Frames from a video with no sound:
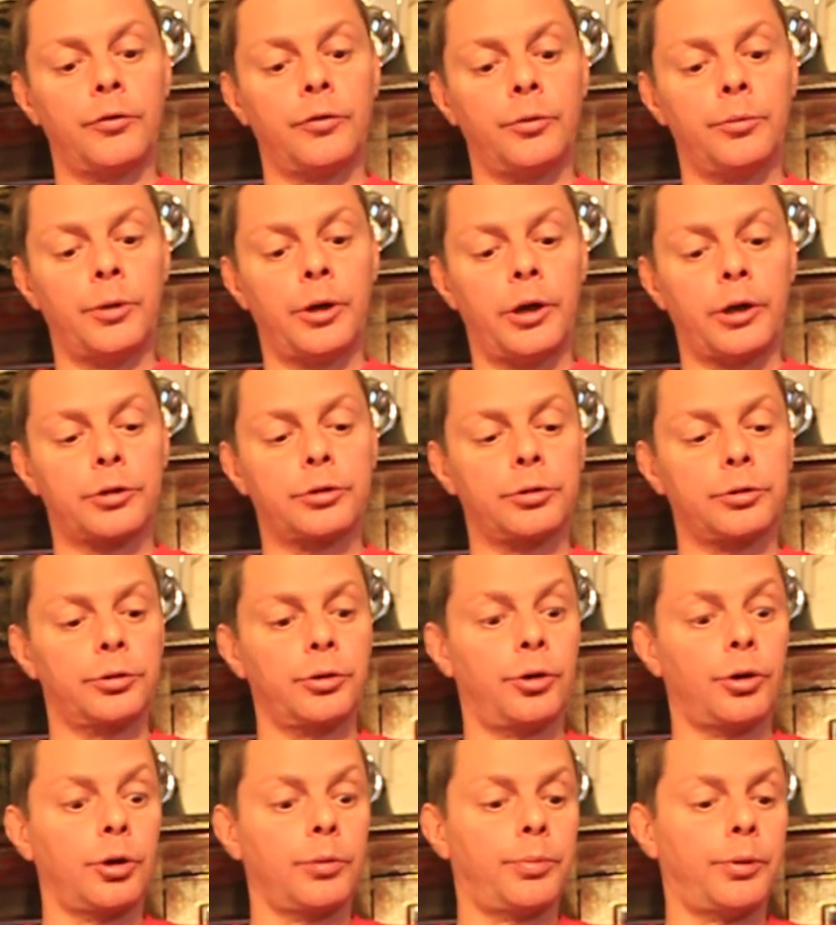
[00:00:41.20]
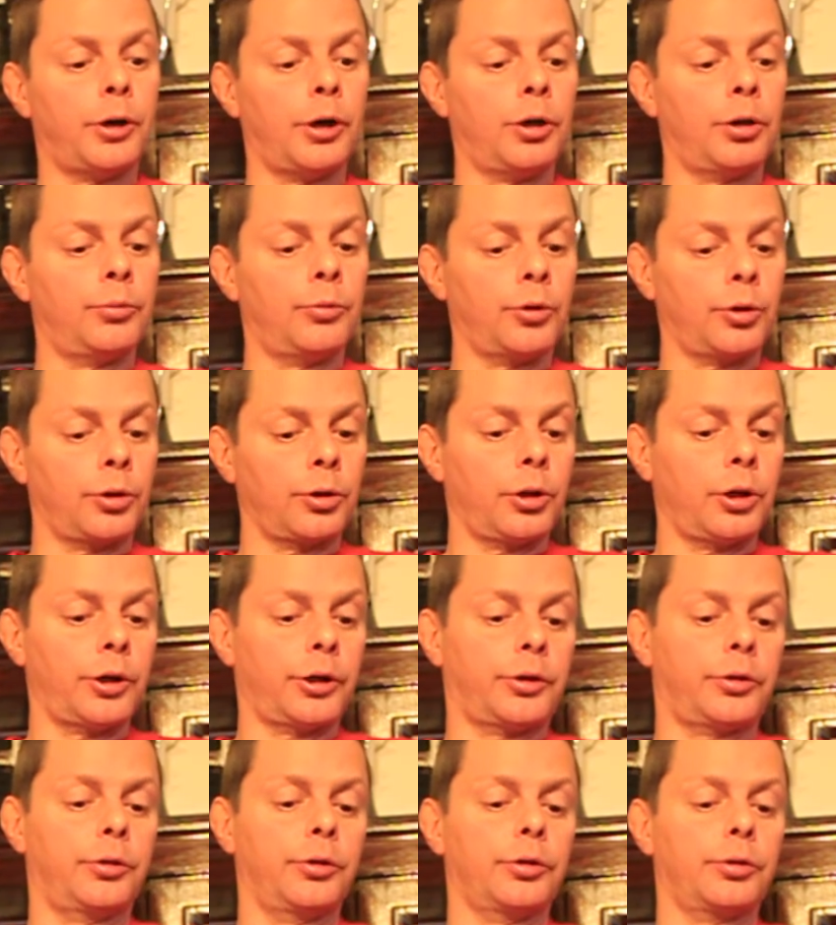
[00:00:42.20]
actually are polymer
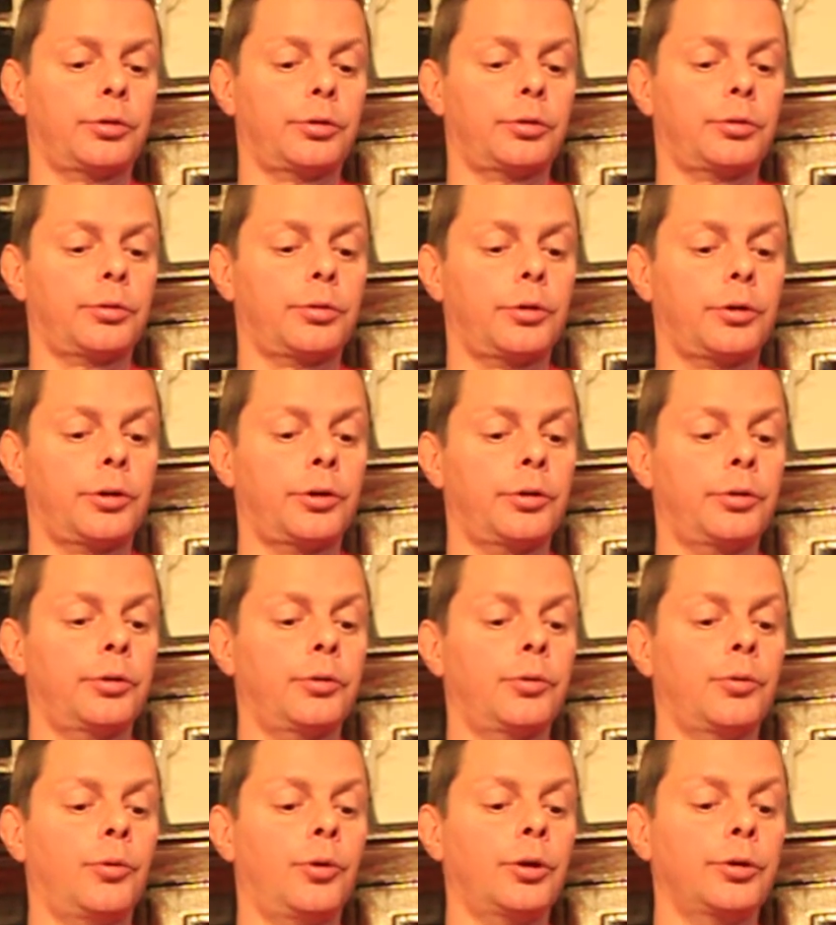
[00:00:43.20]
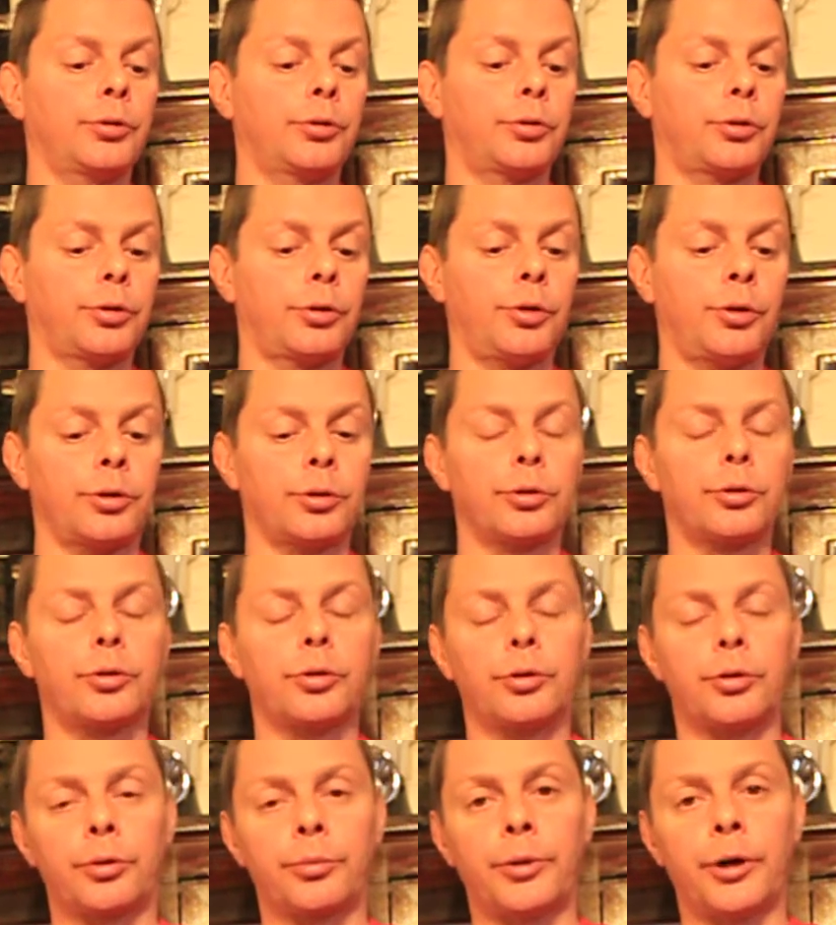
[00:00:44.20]
like this, and the ones that aren't,
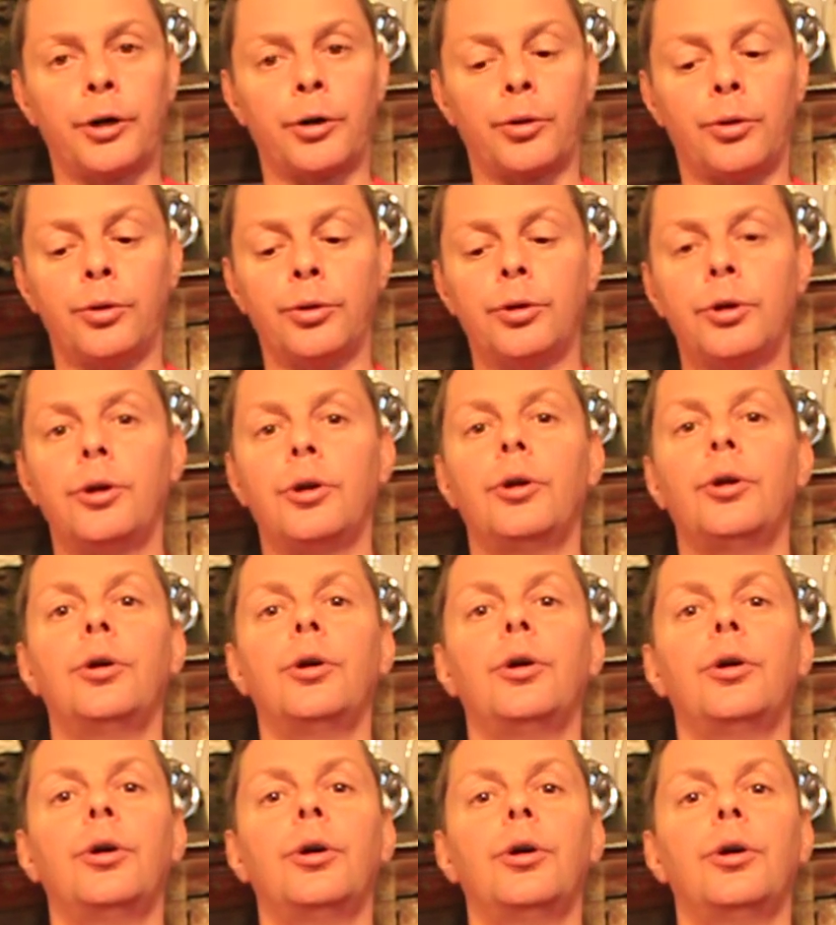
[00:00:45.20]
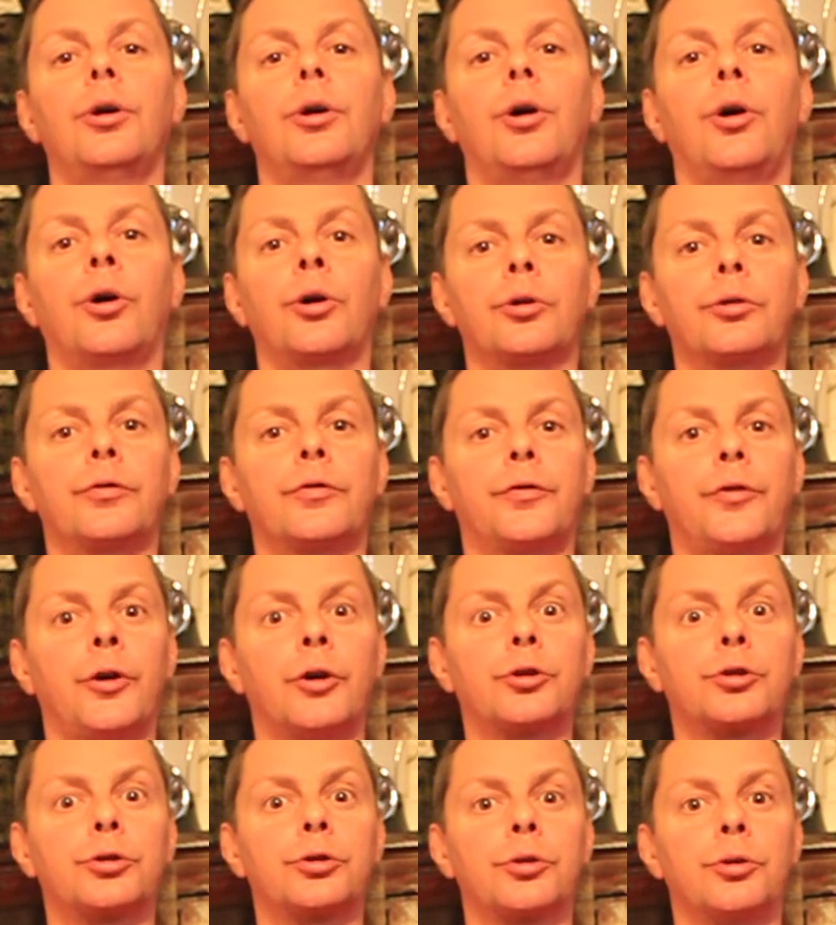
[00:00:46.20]
that are metal, aren't
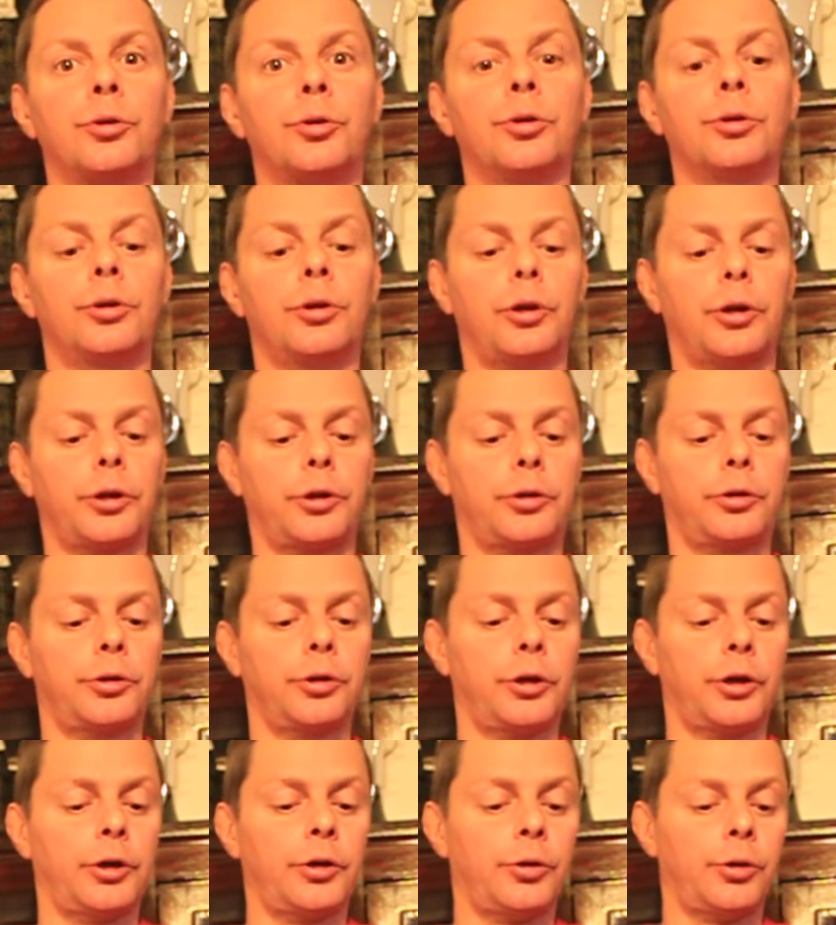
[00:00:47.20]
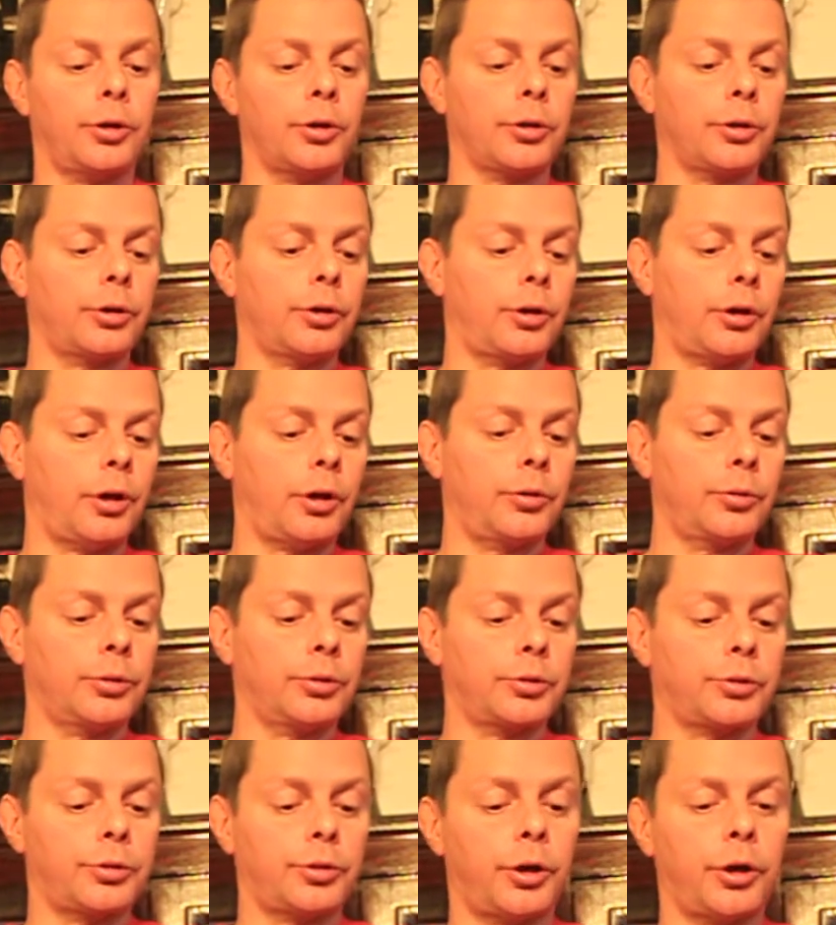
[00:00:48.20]
functional like the AR. I was
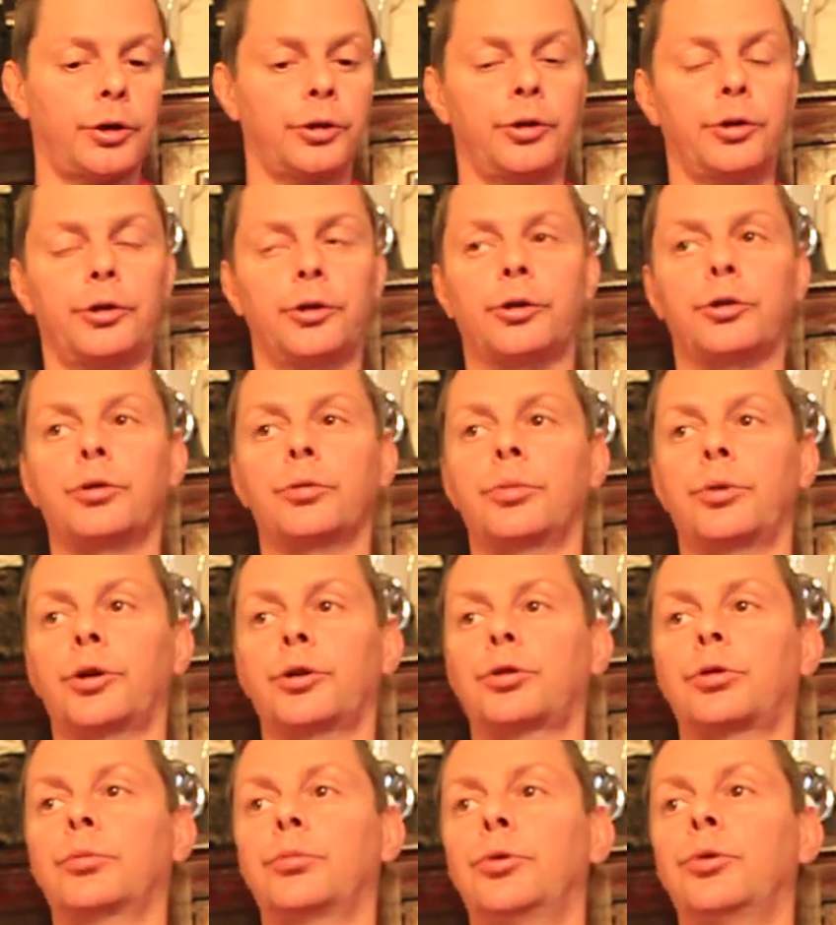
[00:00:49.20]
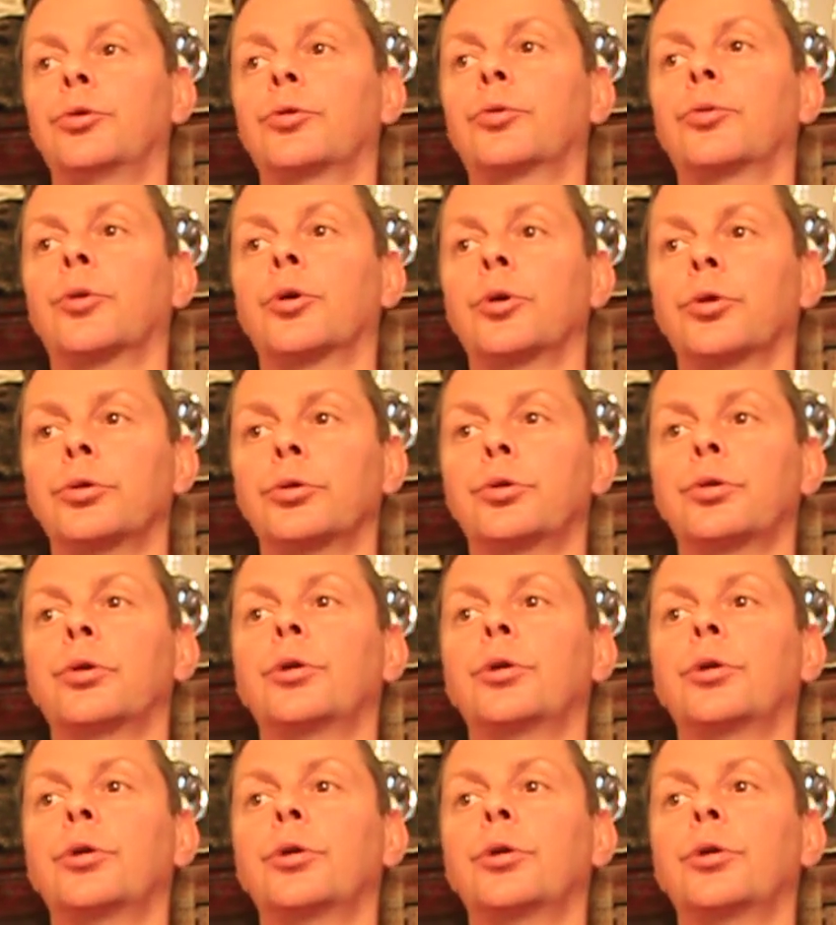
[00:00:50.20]
trying to get the best of both worlds,